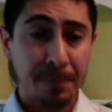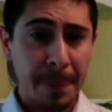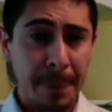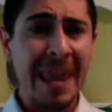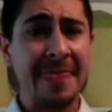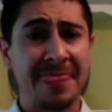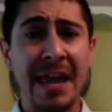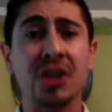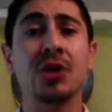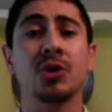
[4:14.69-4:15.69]
and
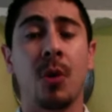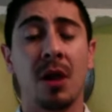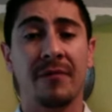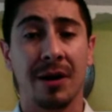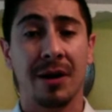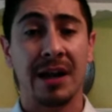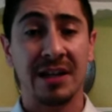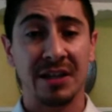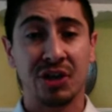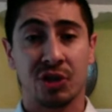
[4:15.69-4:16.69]
thank you to all of our
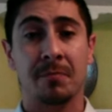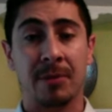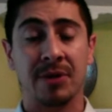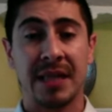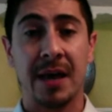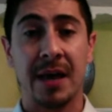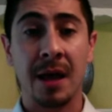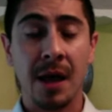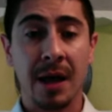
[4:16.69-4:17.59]
additional members that,